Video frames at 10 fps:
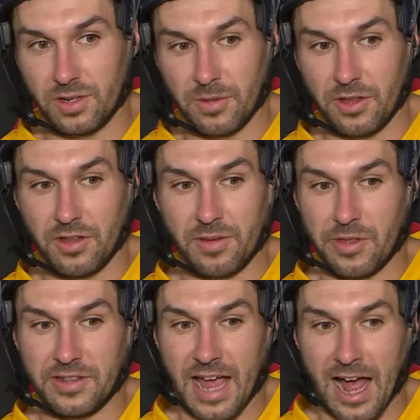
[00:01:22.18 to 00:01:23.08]
Some of the
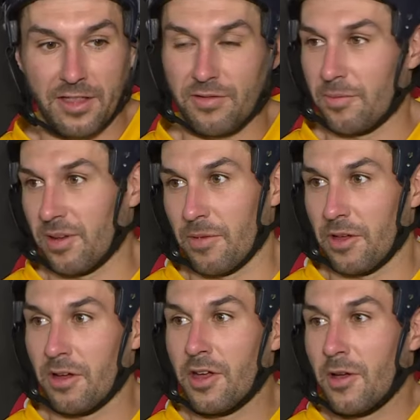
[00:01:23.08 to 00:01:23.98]
some of the dads from some of
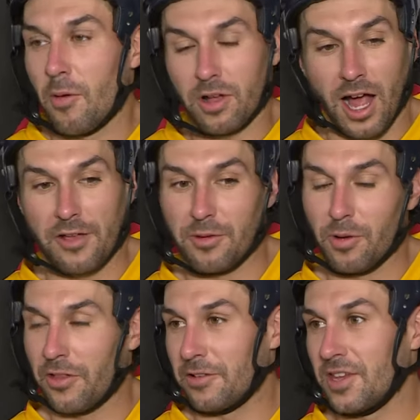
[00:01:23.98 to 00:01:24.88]
the guys who
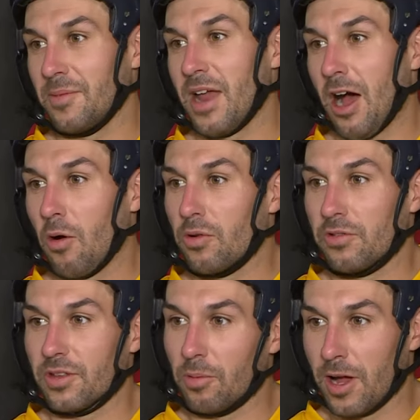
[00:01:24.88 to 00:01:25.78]
play on the team now
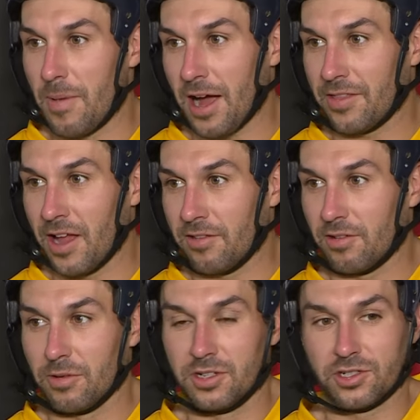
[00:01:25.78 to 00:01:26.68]
used to play back then.
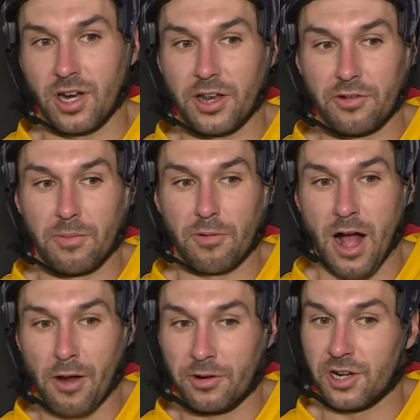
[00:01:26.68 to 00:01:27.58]
So we're just trying to do them
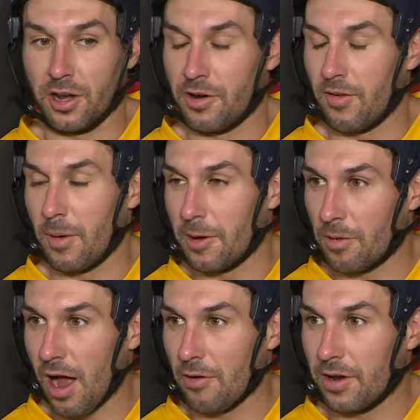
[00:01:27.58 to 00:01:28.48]
proud. We're trying to do everybody
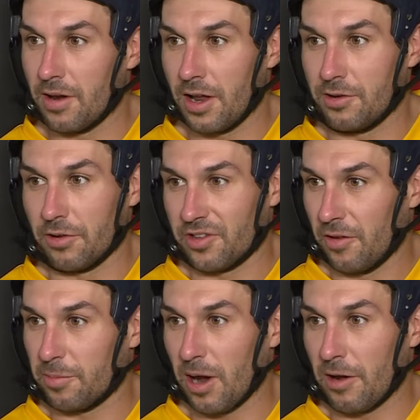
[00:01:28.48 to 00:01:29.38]
proud and, and do
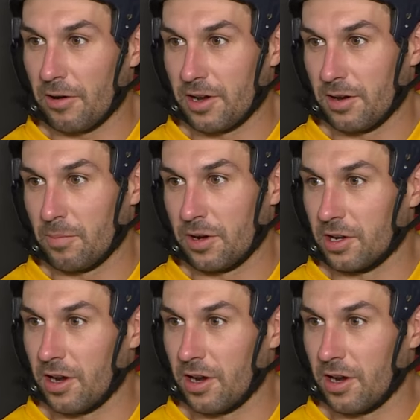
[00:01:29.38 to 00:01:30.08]
ourselves proud out here and put in